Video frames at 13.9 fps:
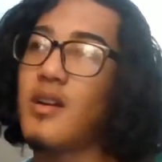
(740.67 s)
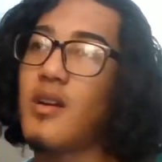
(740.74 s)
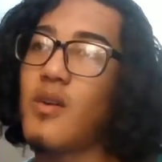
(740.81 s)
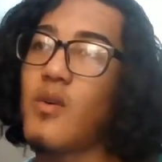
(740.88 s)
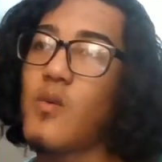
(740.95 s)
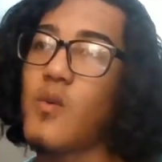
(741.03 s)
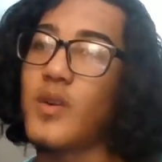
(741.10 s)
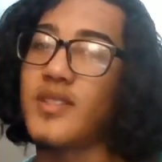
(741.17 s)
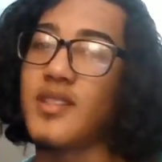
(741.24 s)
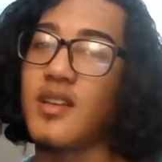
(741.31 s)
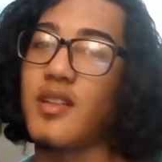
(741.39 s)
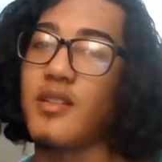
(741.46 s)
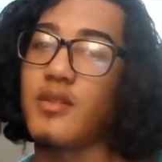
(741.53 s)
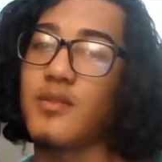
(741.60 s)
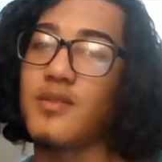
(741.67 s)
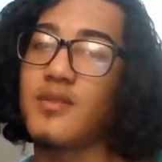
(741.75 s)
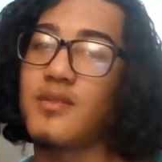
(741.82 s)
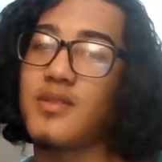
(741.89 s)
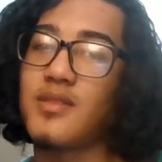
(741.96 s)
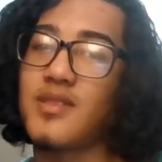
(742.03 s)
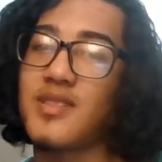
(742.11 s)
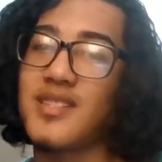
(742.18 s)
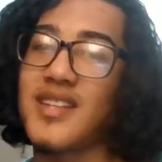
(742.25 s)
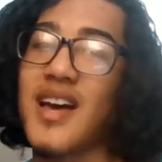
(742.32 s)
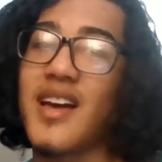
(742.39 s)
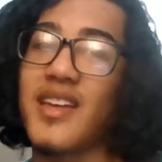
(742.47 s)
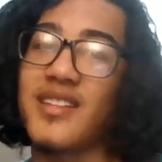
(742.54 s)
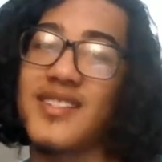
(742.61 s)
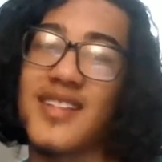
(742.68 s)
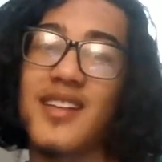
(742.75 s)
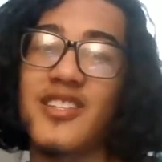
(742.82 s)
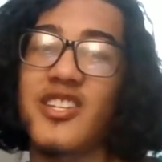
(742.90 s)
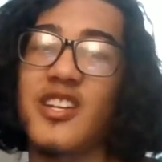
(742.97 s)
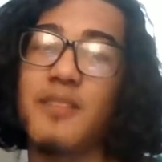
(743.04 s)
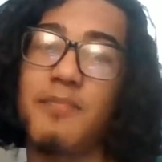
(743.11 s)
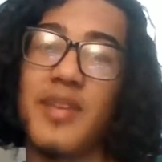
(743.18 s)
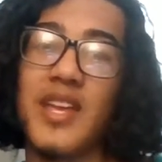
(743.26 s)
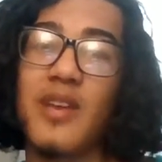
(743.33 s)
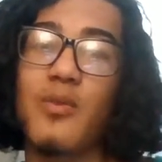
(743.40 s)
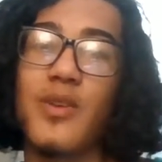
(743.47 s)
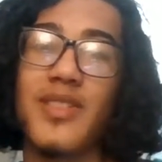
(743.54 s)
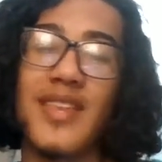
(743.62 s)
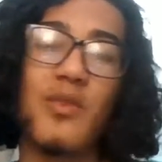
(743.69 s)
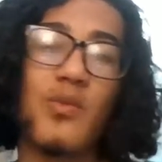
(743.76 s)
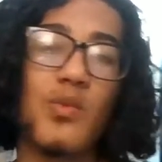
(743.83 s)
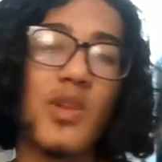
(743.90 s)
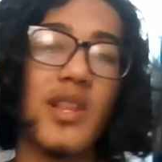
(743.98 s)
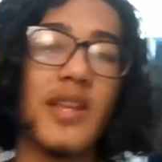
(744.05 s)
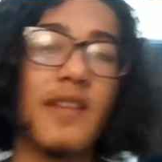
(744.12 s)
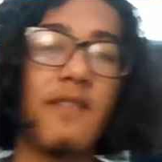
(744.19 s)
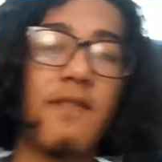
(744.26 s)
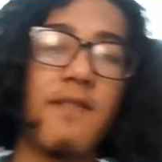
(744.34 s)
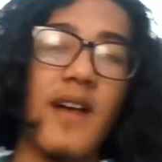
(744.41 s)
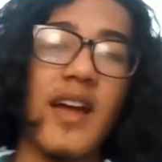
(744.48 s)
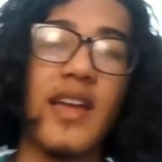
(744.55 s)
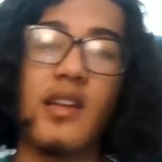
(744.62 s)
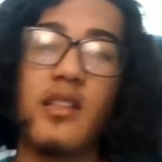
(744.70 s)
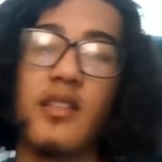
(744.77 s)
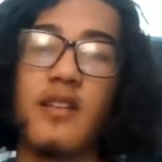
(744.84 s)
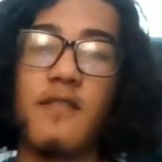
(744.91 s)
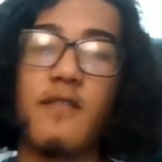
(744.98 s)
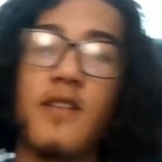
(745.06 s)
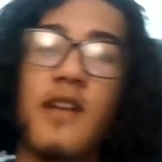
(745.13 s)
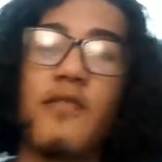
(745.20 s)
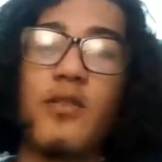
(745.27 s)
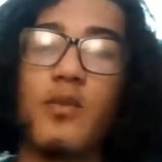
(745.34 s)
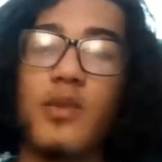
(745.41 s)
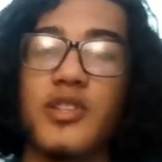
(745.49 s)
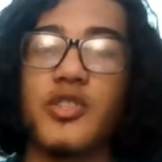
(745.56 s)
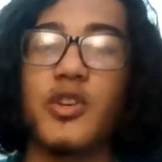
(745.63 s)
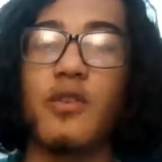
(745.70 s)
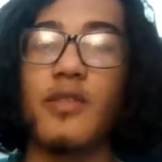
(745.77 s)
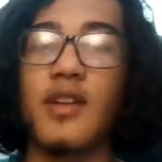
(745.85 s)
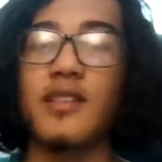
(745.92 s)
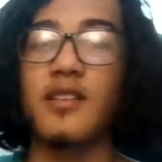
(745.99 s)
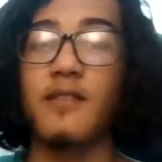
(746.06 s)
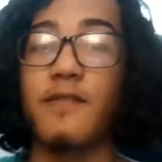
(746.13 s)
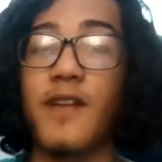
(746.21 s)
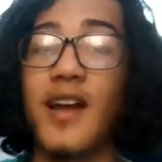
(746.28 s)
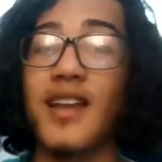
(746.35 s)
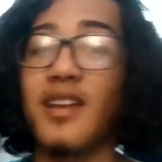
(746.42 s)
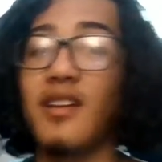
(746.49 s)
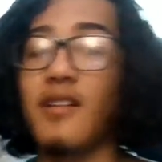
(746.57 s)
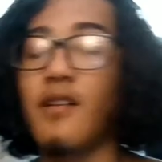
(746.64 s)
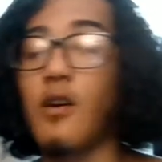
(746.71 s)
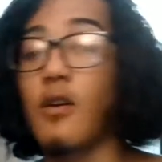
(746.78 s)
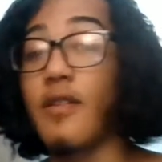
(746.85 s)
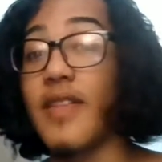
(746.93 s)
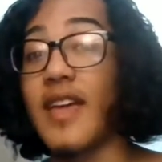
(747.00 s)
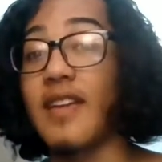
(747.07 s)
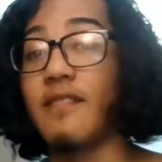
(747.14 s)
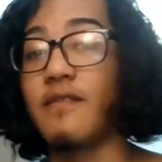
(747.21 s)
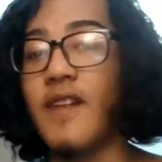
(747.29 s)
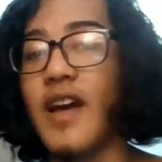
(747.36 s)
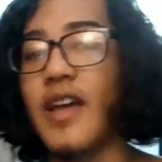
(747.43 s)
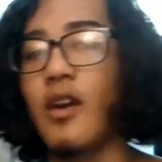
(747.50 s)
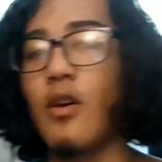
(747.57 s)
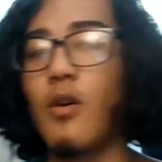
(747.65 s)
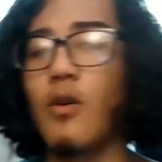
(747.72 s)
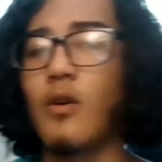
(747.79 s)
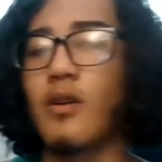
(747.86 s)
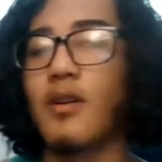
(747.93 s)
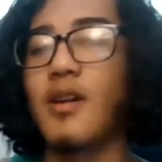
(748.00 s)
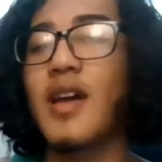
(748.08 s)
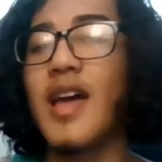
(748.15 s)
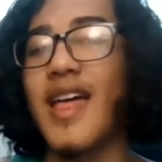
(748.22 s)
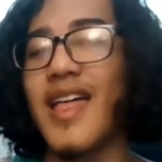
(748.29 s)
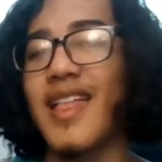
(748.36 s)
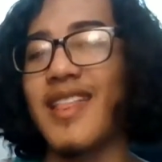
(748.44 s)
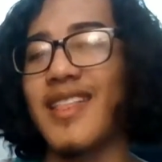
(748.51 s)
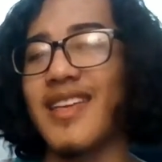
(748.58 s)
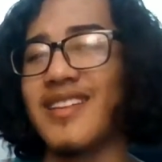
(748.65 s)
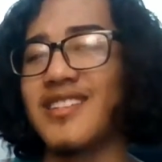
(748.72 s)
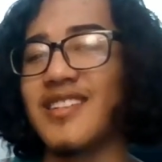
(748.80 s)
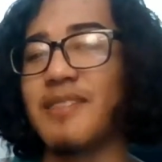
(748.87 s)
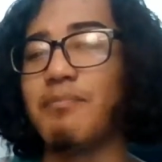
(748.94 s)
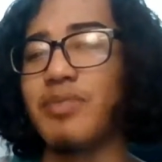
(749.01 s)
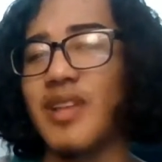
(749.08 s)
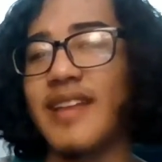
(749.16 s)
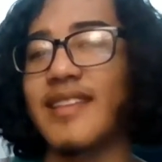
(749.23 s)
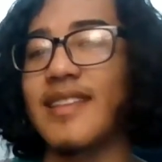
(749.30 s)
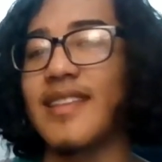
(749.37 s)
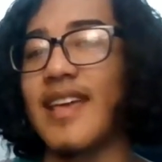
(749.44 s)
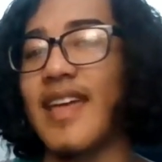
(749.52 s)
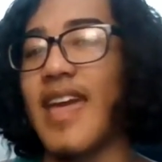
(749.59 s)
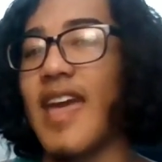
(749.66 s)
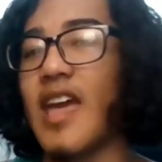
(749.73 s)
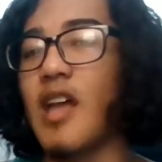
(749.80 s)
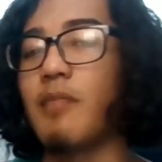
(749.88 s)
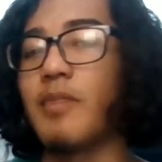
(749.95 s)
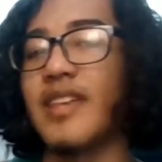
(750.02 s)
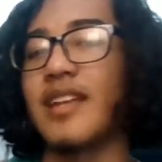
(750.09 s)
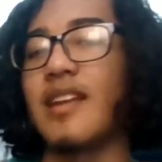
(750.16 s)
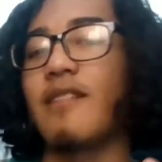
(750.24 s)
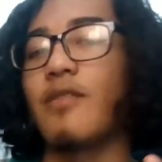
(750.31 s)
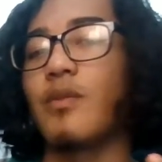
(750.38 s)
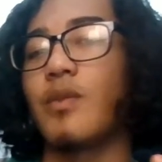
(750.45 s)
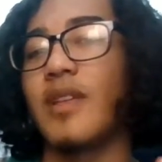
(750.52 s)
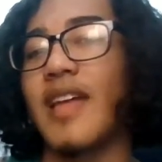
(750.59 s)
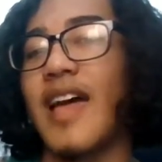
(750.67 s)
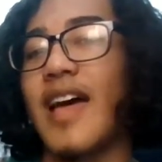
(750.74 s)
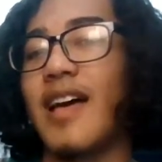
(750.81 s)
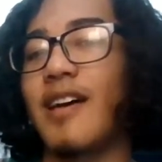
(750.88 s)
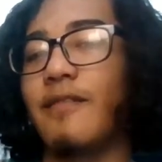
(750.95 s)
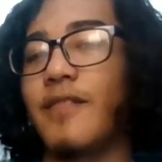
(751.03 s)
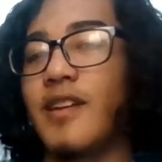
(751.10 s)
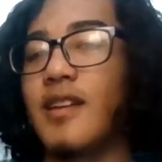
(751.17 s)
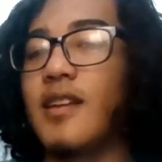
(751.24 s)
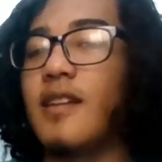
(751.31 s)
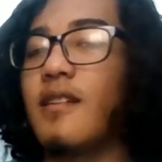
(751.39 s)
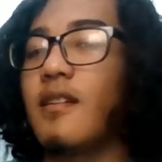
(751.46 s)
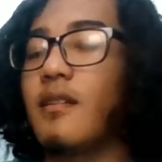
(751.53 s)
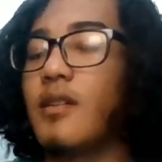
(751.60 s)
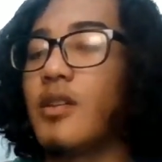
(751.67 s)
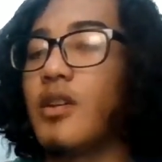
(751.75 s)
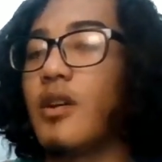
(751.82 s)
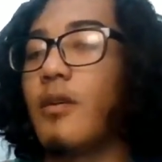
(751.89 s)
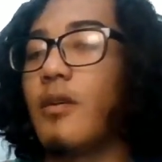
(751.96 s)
what's the other? Sachi and Penguin. They don't really fight. They've never really shown that they're fighting, or they can fight, or it's implied that they can, but they never really have any, you know,